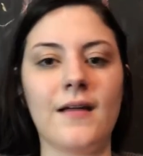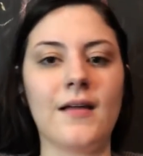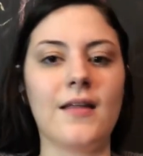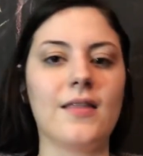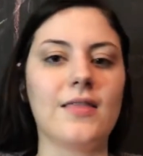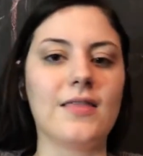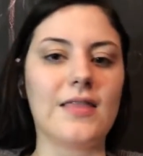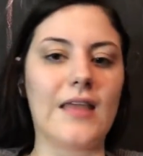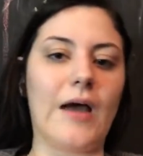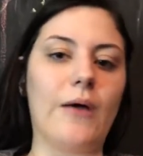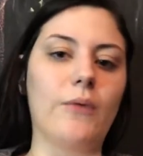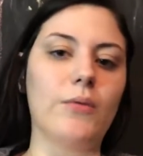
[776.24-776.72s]

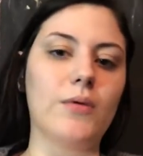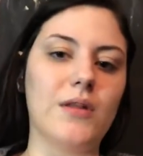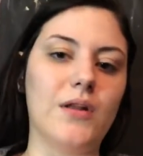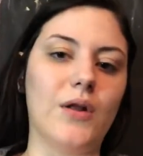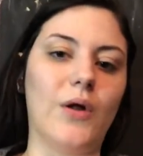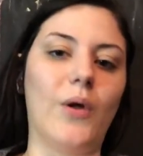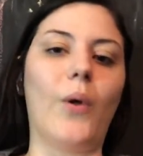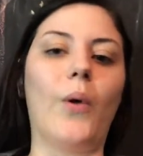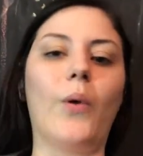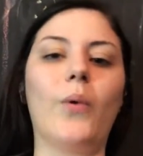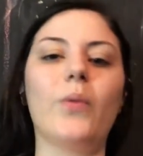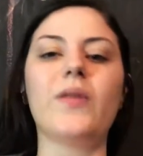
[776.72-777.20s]
That would
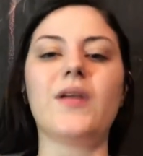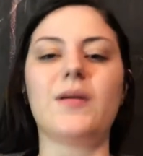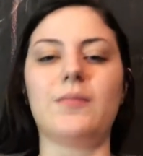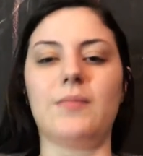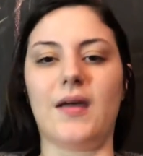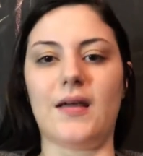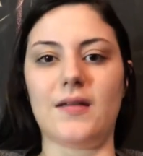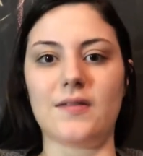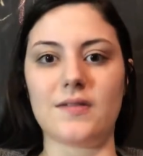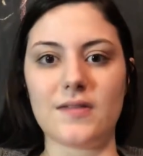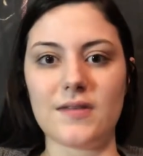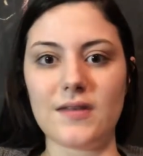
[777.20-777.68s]
only
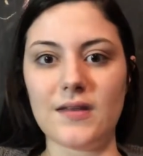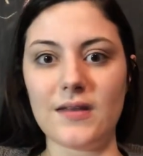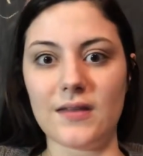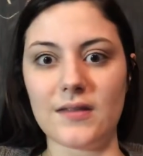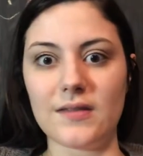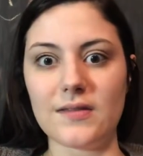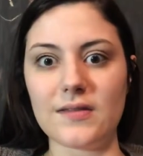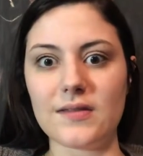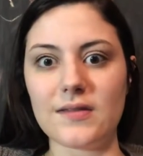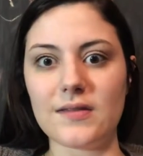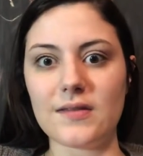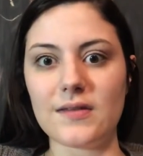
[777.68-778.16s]
make
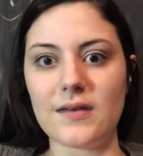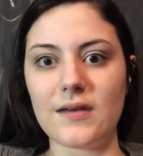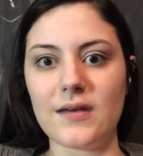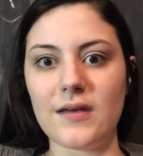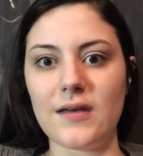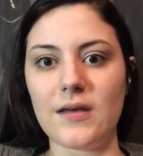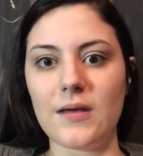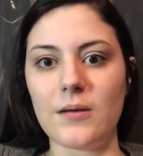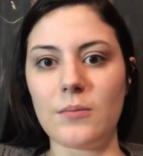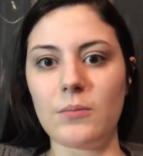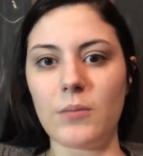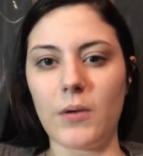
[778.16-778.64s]
sense,
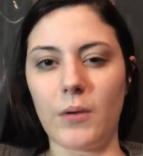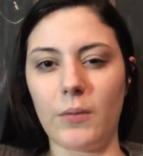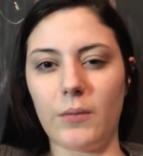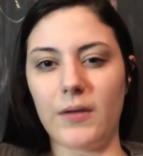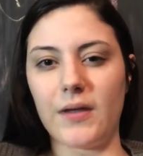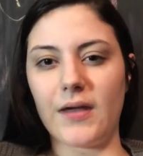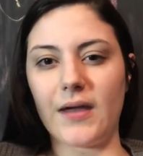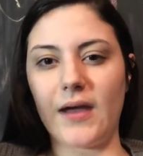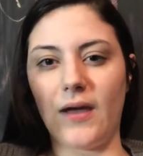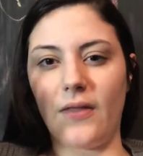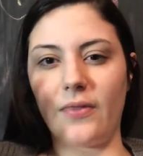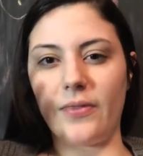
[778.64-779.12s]
but we
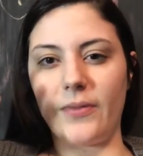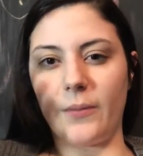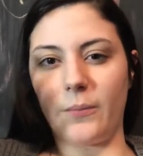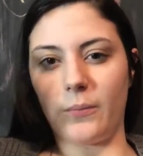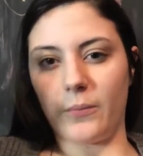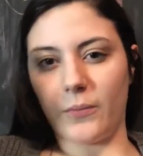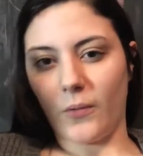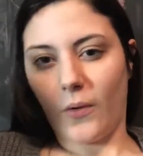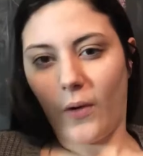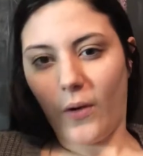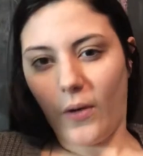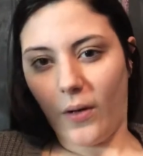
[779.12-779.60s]
count them
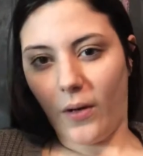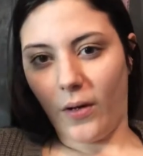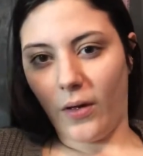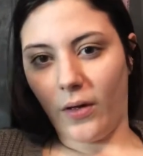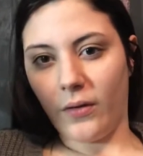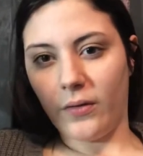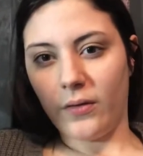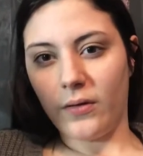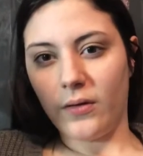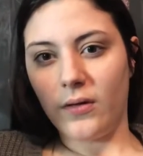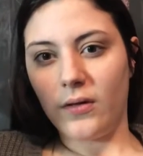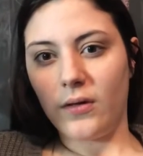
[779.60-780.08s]

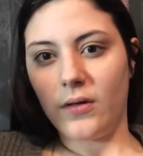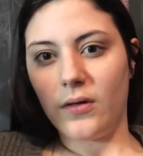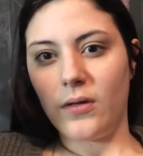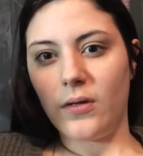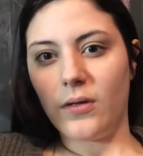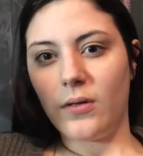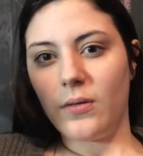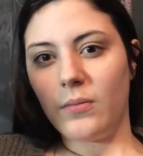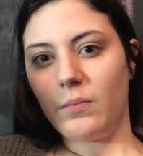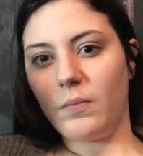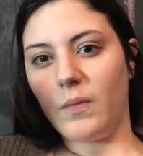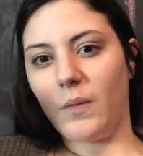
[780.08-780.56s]
wrong,
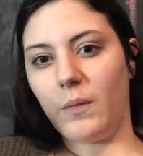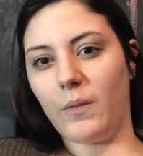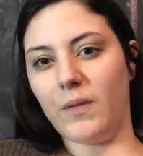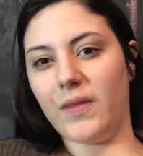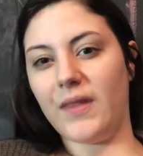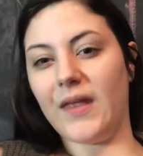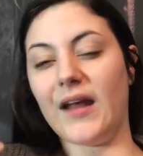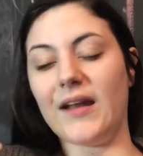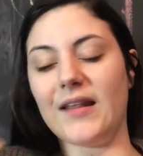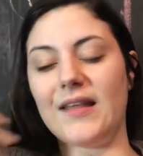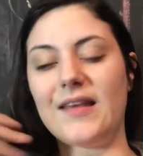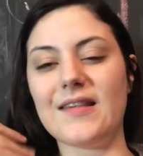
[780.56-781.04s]
but when
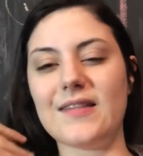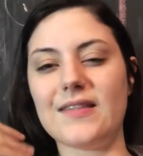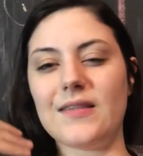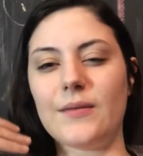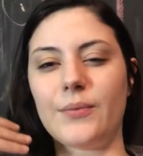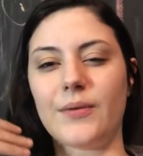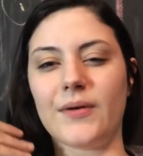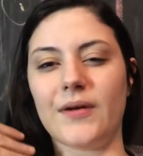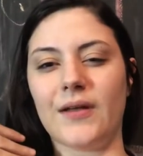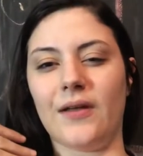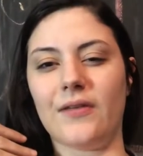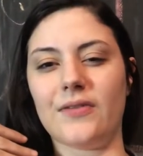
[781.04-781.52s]
that is the
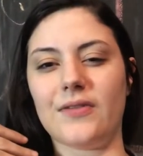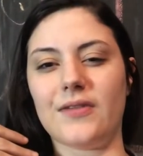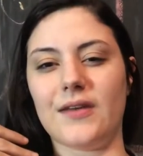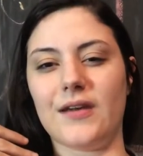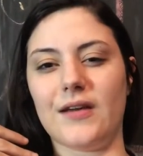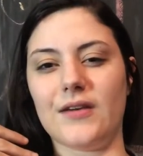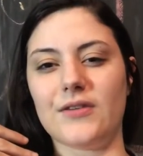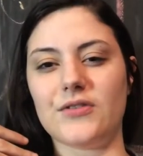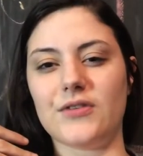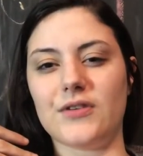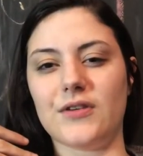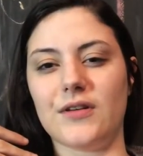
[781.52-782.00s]

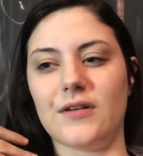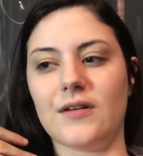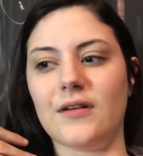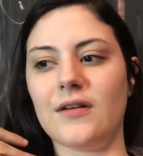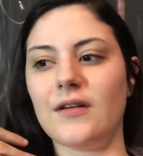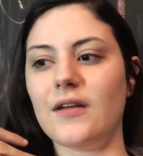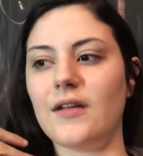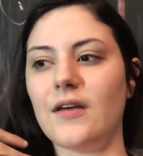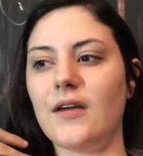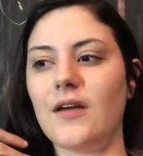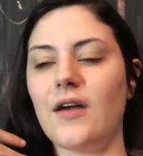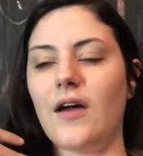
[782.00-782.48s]
pronunciation
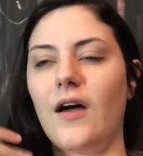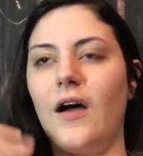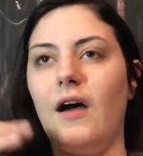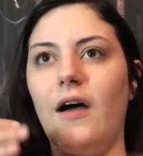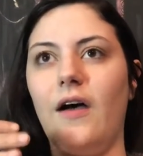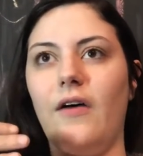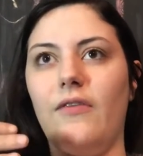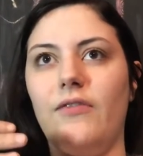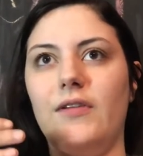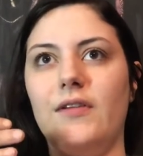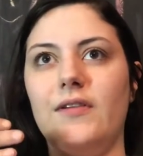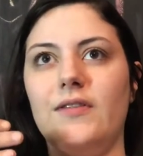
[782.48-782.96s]

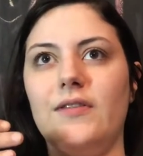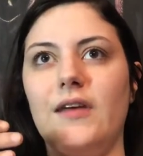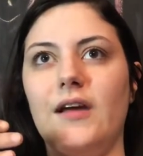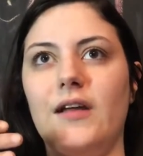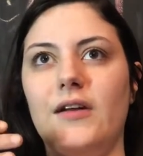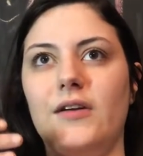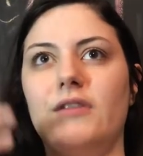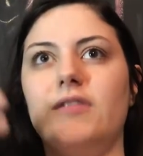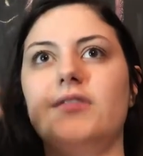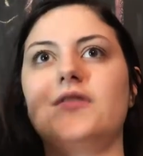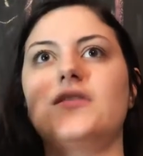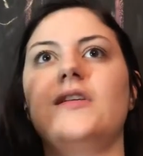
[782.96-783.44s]
of these
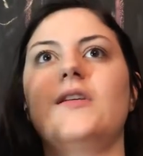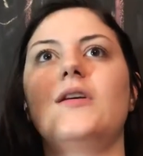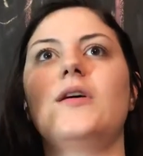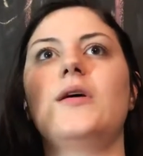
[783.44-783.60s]
letters.